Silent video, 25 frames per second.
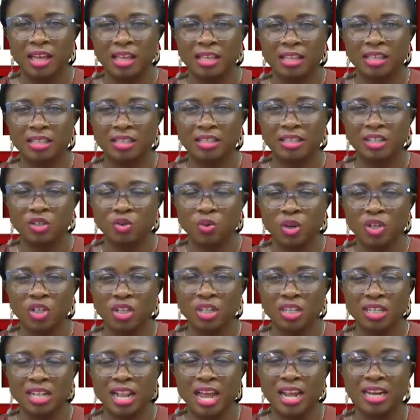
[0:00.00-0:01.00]

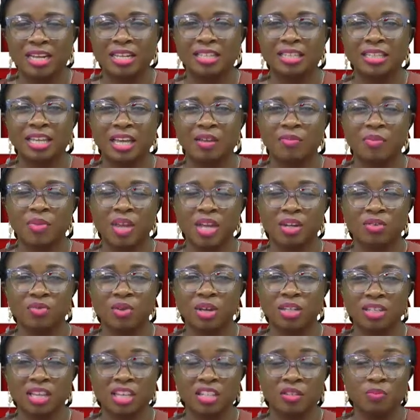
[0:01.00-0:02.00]
situations like this can be
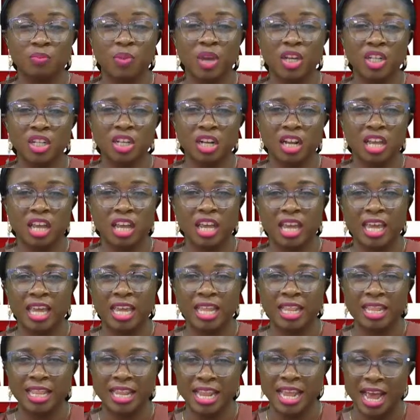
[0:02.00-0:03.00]
addressed, especially
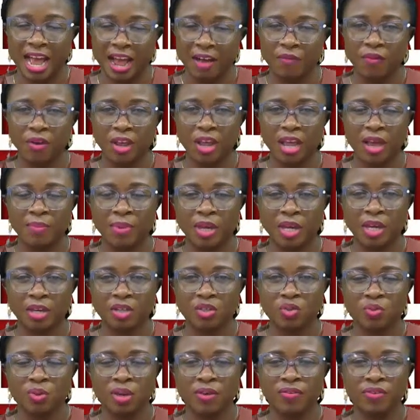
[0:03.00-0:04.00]
in Africa,
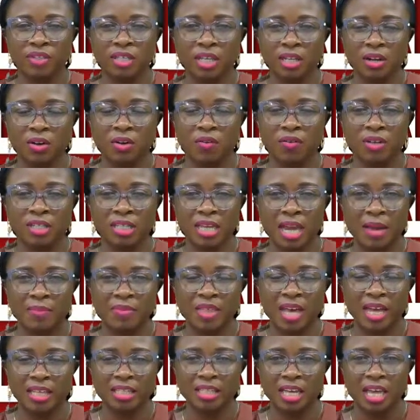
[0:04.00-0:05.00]
because we have seen over time
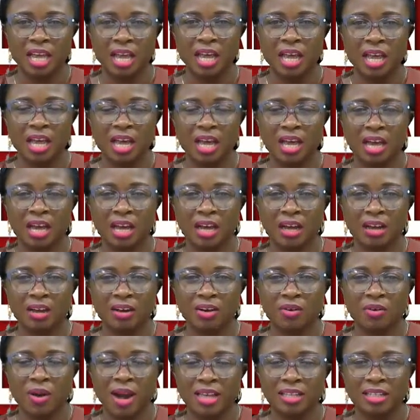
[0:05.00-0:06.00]
that
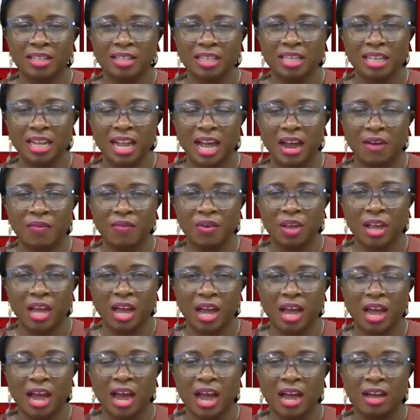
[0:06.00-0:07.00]
crisis in
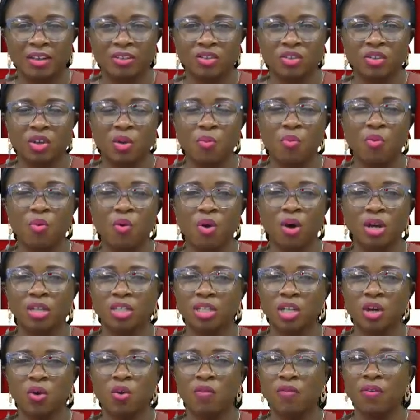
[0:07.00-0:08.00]
Africa are
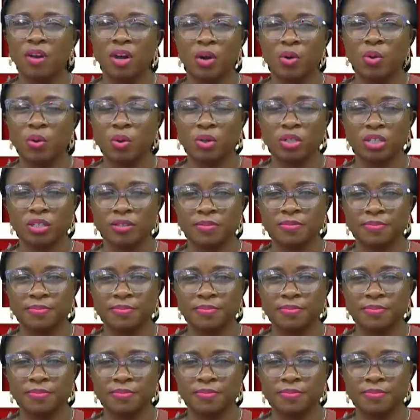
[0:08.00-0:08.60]
somewhat overlooked?